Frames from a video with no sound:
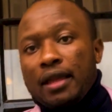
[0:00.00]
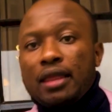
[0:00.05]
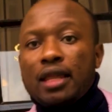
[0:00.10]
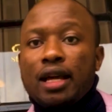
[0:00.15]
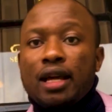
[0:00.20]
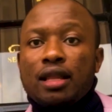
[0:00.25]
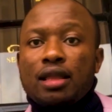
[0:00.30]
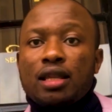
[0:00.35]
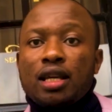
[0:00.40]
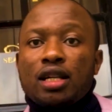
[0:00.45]

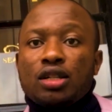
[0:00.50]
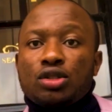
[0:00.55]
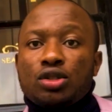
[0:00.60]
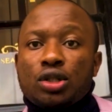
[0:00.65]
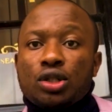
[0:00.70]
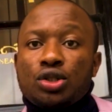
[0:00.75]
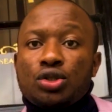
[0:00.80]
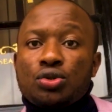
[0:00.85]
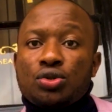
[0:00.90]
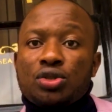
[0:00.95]
Then they
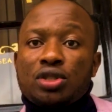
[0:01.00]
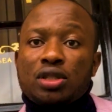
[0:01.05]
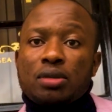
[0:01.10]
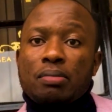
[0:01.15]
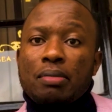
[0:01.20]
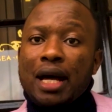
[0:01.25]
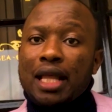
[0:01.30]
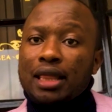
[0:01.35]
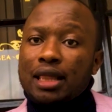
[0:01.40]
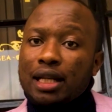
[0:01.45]
introduced
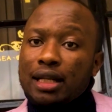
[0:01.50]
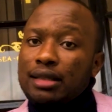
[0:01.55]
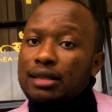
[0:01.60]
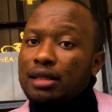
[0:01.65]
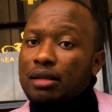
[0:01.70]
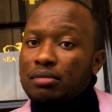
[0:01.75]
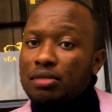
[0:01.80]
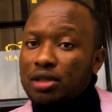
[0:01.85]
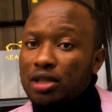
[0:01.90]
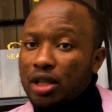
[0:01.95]
monthly
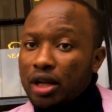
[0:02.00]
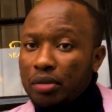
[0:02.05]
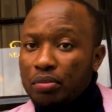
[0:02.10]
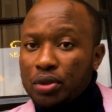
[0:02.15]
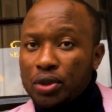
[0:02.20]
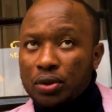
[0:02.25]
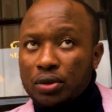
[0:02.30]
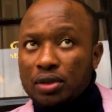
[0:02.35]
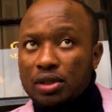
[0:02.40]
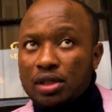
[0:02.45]

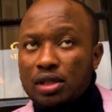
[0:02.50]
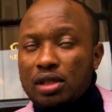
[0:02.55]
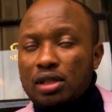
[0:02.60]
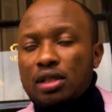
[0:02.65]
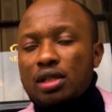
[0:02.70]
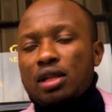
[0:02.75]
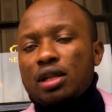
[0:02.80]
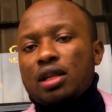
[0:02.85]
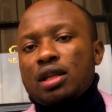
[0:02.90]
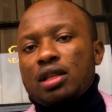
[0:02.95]
subscriptions.
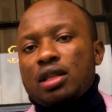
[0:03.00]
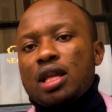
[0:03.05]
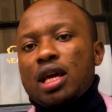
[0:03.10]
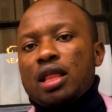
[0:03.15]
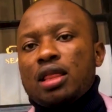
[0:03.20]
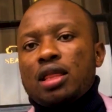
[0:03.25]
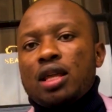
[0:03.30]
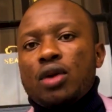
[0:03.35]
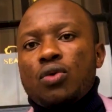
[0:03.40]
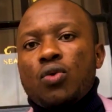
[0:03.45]

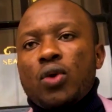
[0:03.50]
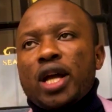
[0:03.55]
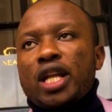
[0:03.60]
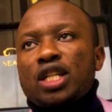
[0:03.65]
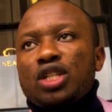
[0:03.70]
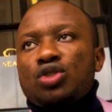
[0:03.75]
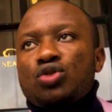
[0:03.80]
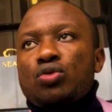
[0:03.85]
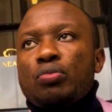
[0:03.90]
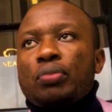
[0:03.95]
Then they
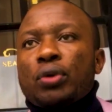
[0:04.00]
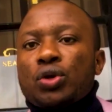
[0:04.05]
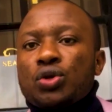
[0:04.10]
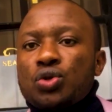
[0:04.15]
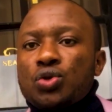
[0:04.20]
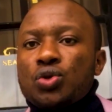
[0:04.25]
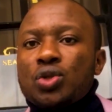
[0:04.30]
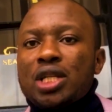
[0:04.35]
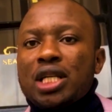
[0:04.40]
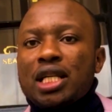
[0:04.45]
went to
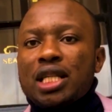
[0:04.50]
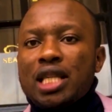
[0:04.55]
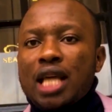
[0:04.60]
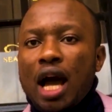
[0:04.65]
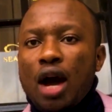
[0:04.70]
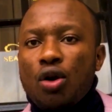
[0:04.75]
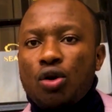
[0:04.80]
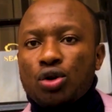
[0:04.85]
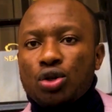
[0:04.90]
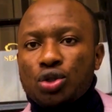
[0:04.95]
producing
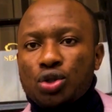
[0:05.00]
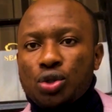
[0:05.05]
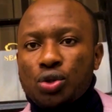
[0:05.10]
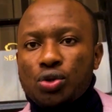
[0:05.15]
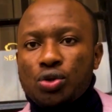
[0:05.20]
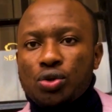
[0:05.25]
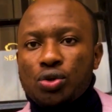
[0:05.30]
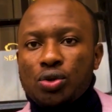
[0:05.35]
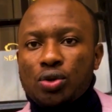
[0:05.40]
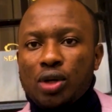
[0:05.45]
their own
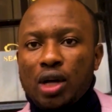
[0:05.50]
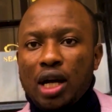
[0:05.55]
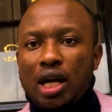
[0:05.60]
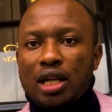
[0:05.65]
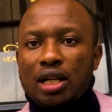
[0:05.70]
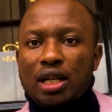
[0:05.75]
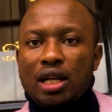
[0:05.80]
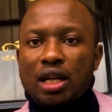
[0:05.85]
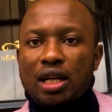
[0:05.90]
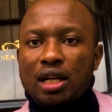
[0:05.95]
show.
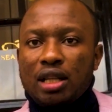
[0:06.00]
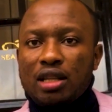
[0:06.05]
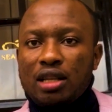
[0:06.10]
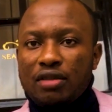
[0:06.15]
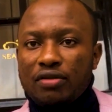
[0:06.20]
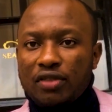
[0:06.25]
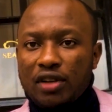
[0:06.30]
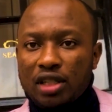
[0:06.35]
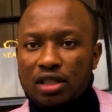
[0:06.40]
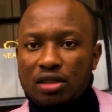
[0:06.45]
and
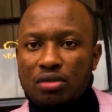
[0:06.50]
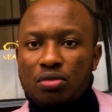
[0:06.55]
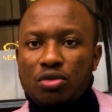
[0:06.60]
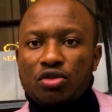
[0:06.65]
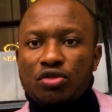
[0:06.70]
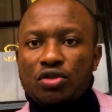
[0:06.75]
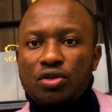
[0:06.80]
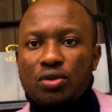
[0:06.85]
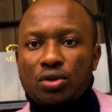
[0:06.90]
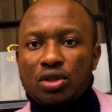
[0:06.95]
their first
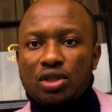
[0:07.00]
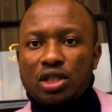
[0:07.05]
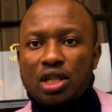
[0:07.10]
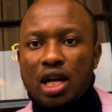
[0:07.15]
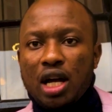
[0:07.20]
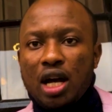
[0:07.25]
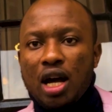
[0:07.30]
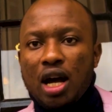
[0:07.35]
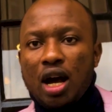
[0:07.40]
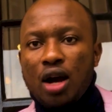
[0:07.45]
movie was
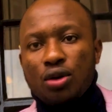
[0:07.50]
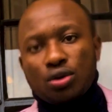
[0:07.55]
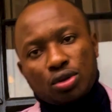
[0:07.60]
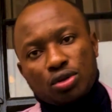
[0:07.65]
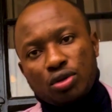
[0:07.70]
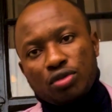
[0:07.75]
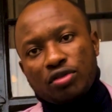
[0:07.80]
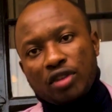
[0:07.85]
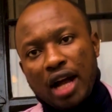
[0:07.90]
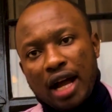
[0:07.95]

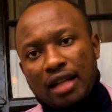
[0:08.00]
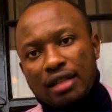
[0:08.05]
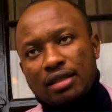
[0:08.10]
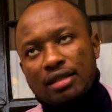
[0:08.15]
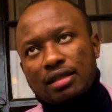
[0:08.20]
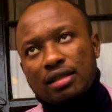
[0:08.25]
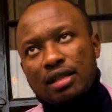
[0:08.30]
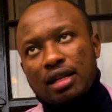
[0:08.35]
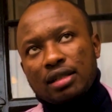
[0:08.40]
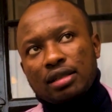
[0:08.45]
House of
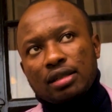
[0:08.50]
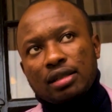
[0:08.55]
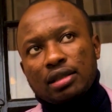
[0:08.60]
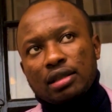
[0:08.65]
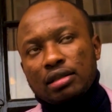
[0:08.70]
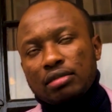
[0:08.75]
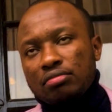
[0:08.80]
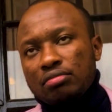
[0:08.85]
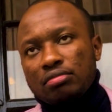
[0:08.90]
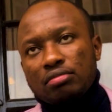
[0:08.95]
Cards, that
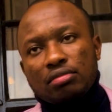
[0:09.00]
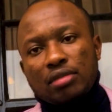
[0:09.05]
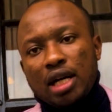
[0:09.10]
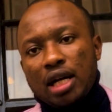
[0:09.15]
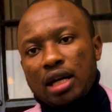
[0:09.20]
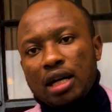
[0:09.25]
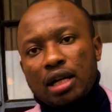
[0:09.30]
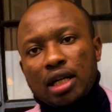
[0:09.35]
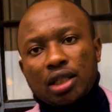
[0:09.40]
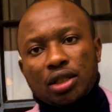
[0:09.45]

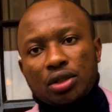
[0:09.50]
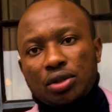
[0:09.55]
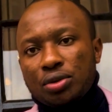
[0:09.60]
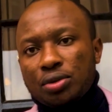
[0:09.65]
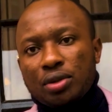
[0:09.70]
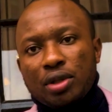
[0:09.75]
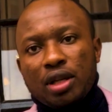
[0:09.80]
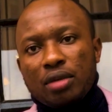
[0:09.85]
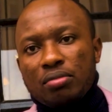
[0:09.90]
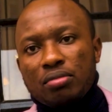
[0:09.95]

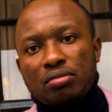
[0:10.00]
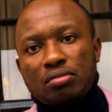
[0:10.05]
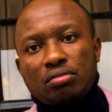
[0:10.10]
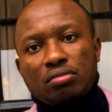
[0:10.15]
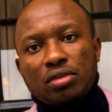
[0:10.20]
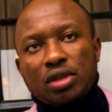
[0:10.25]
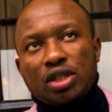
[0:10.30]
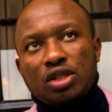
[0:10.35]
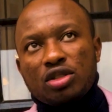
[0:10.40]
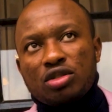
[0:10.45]
took them
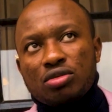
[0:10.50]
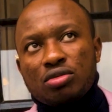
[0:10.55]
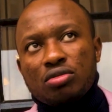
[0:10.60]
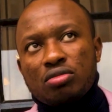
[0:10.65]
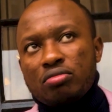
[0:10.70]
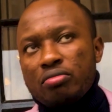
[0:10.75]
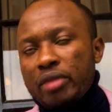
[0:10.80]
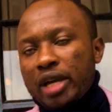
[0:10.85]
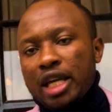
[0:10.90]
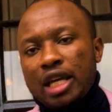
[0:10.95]
into
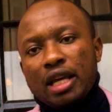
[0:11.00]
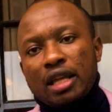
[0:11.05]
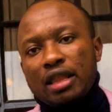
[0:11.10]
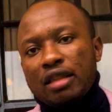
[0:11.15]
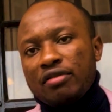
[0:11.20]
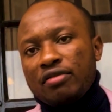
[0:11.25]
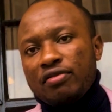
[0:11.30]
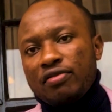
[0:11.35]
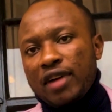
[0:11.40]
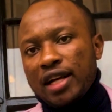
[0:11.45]
making
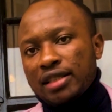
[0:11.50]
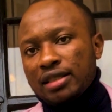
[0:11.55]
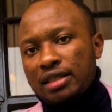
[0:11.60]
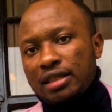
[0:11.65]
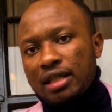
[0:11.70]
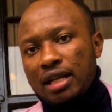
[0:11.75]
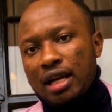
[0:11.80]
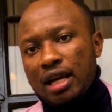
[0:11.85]
the first